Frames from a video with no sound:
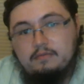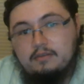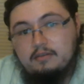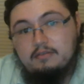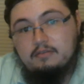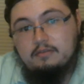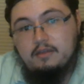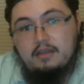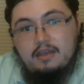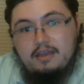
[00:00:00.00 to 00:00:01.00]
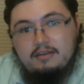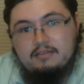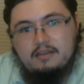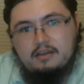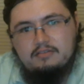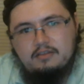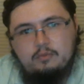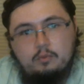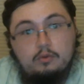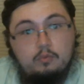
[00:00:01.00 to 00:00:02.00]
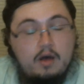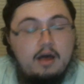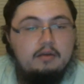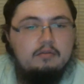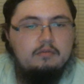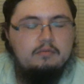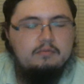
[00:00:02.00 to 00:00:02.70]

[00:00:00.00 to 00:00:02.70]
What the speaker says: it's any discussion that's worthwhile,